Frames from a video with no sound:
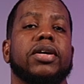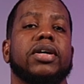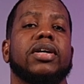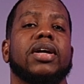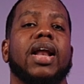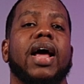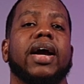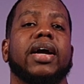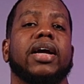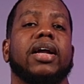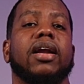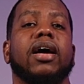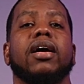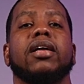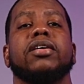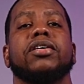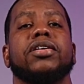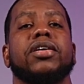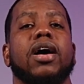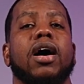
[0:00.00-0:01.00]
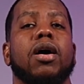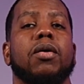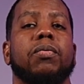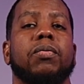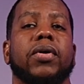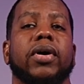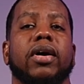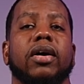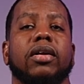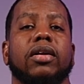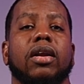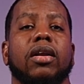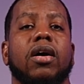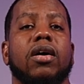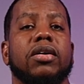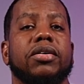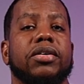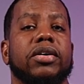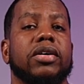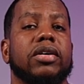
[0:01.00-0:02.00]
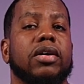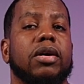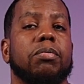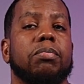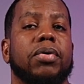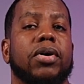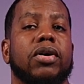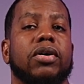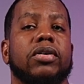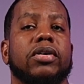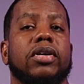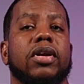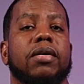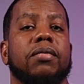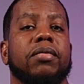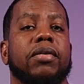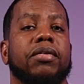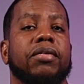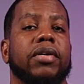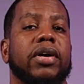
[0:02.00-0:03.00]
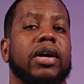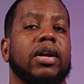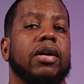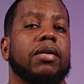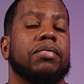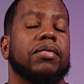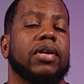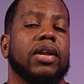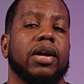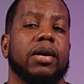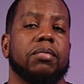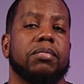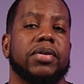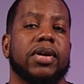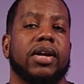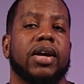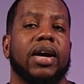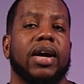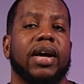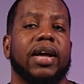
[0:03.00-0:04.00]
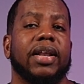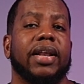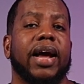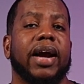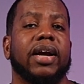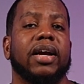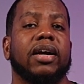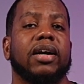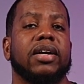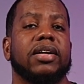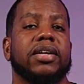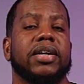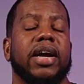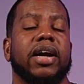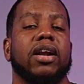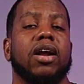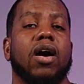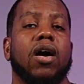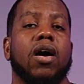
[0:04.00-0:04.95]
just like in other software, the launcher is composed of a grid of clips that can contain